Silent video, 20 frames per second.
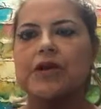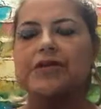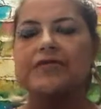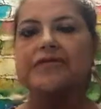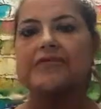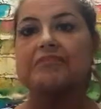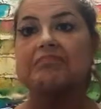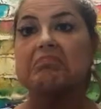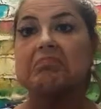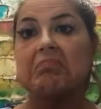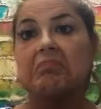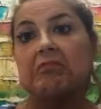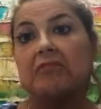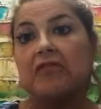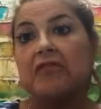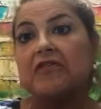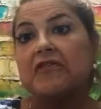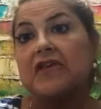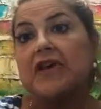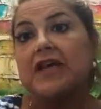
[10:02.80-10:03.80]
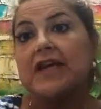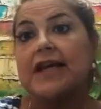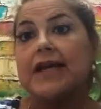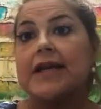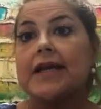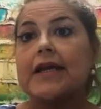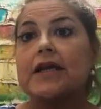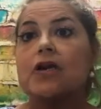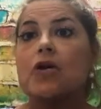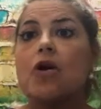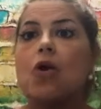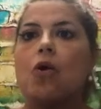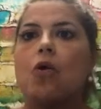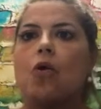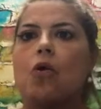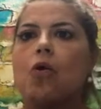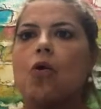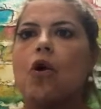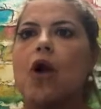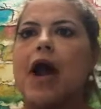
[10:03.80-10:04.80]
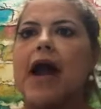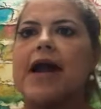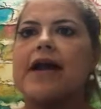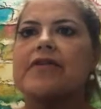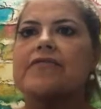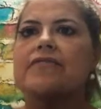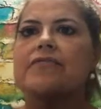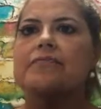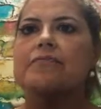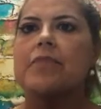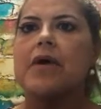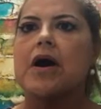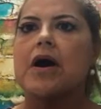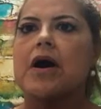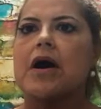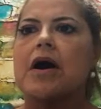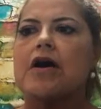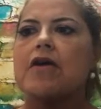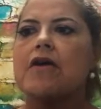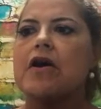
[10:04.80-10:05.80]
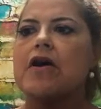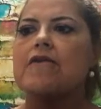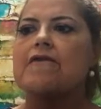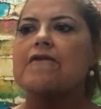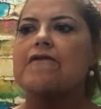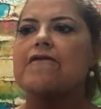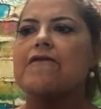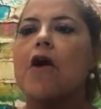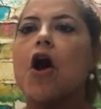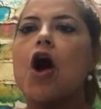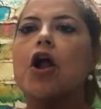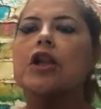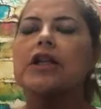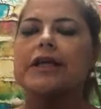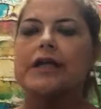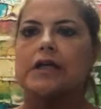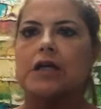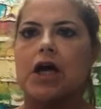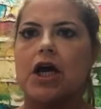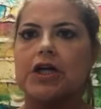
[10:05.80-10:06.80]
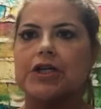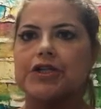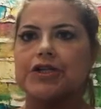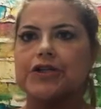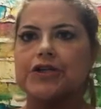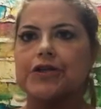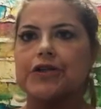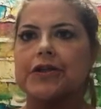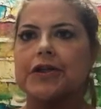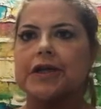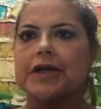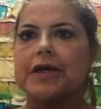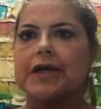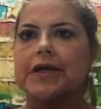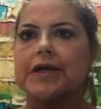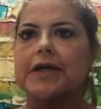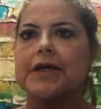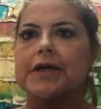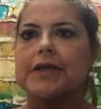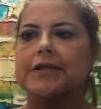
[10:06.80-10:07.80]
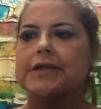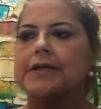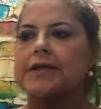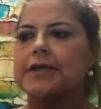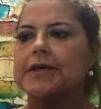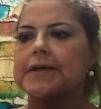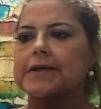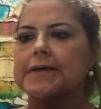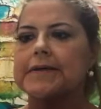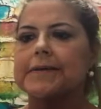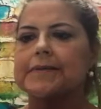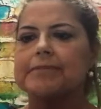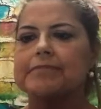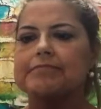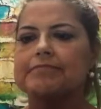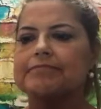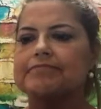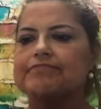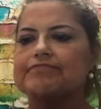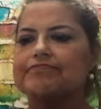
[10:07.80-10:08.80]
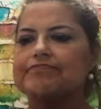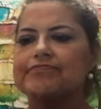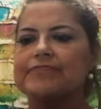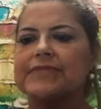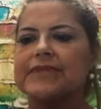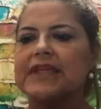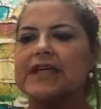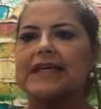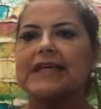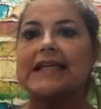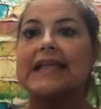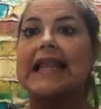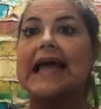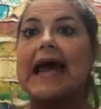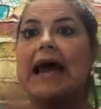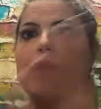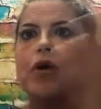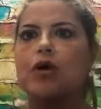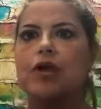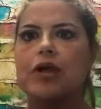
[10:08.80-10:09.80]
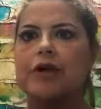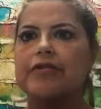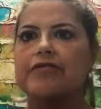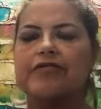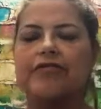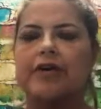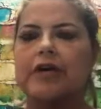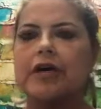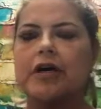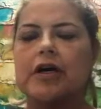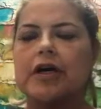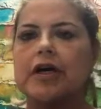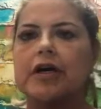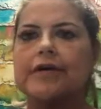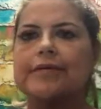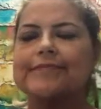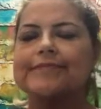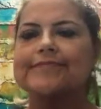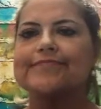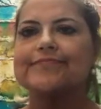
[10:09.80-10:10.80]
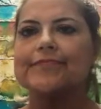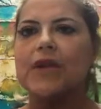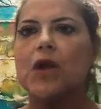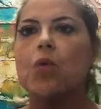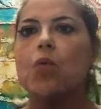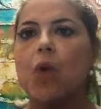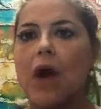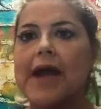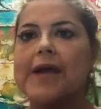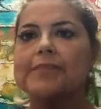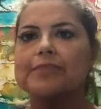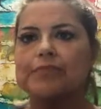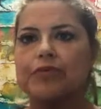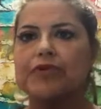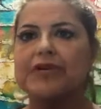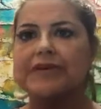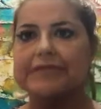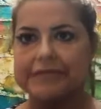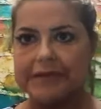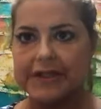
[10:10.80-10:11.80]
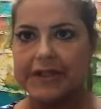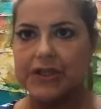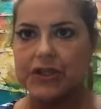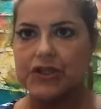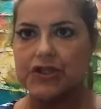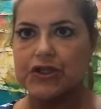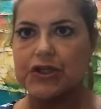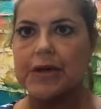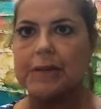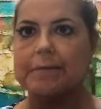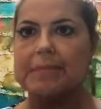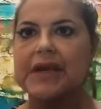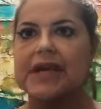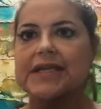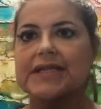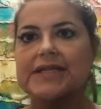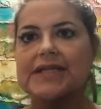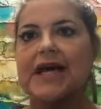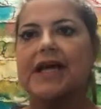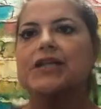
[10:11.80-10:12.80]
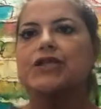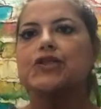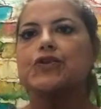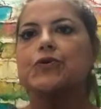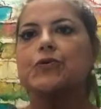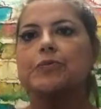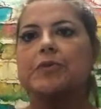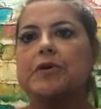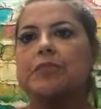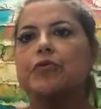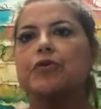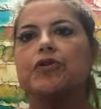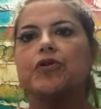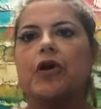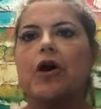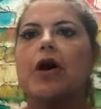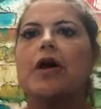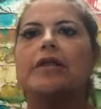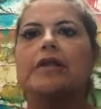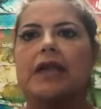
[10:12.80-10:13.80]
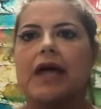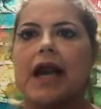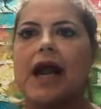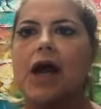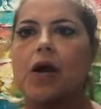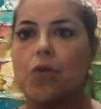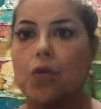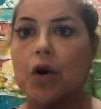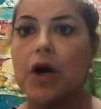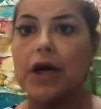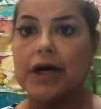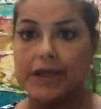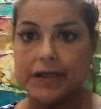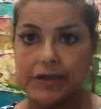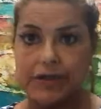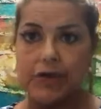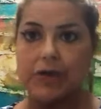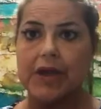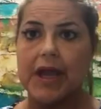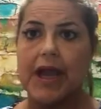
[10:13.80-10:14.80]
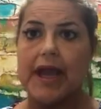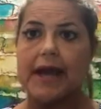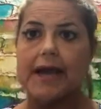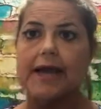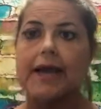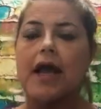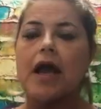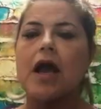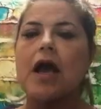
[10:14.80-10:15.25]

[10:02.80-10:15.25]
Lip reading: of fit in, or I've fallen under the cloud of white privilege, because that's who people thought that I was, okay?